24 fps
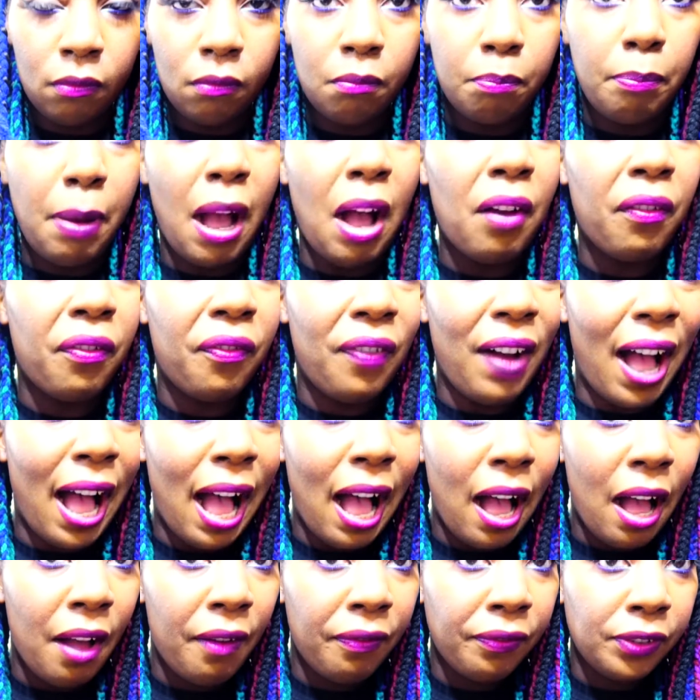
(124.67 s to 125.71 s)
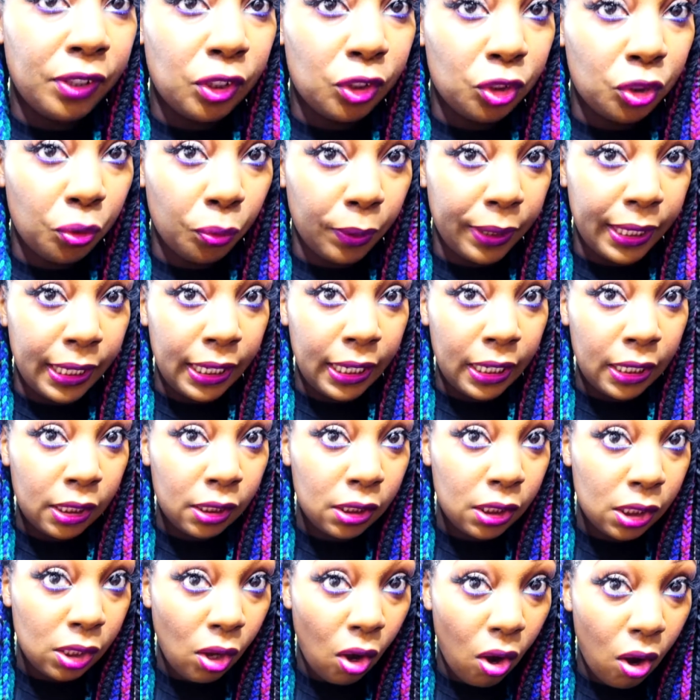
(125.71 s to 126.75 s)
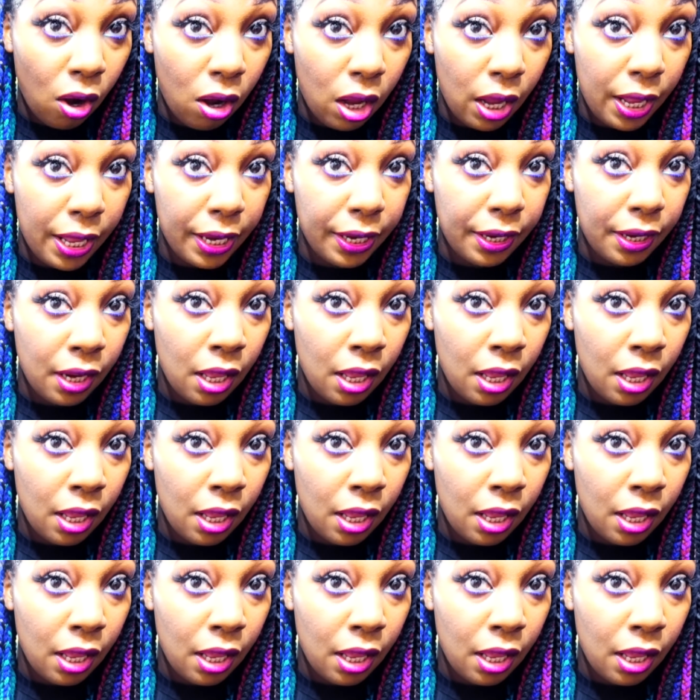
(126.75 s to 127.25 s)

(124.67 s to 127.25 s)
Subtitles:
5 strings on